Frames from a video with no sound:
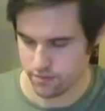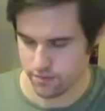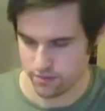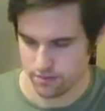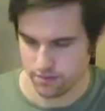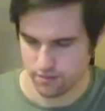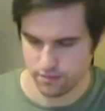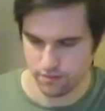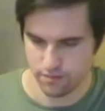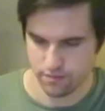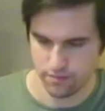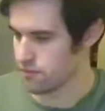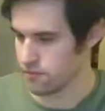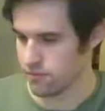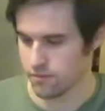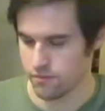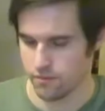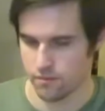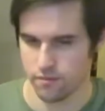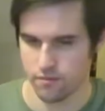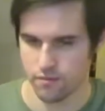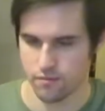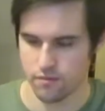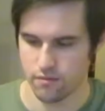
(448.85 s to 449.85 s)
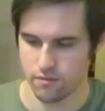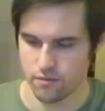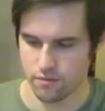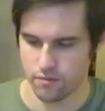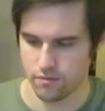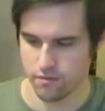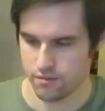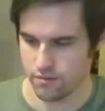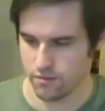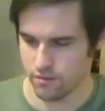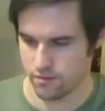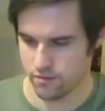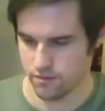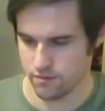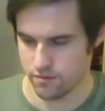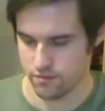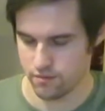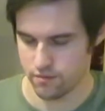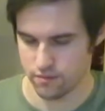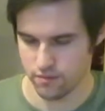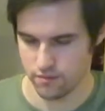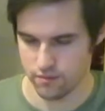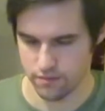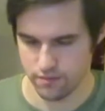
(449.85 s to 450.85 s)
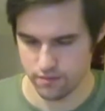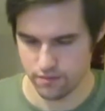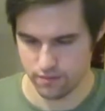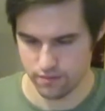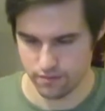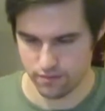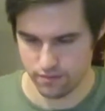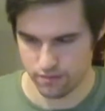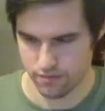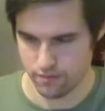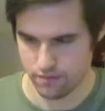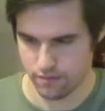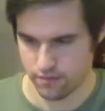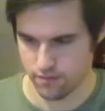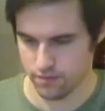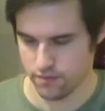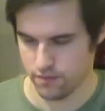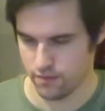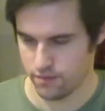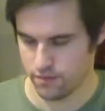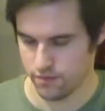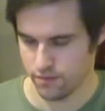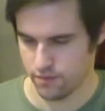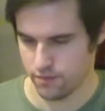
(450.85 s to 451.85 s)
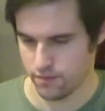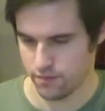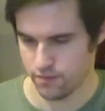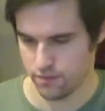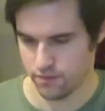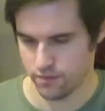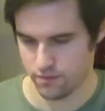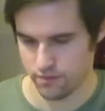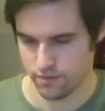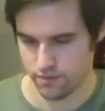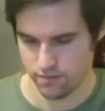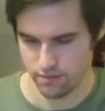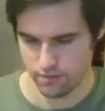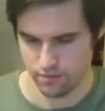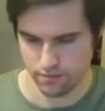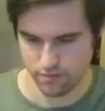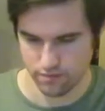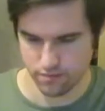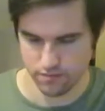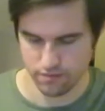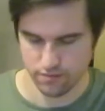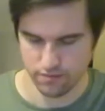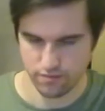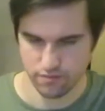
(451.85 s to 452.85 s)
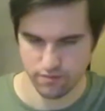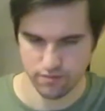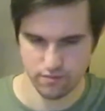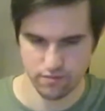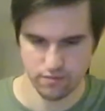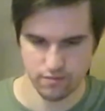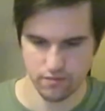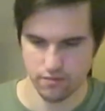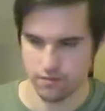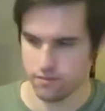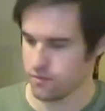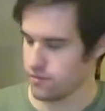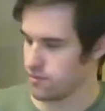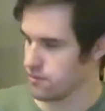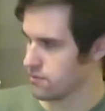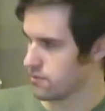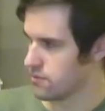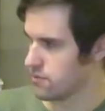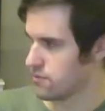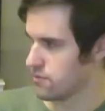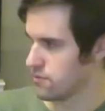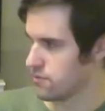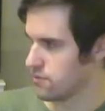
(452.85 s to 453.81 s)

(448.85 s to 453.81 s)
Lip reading: (silent)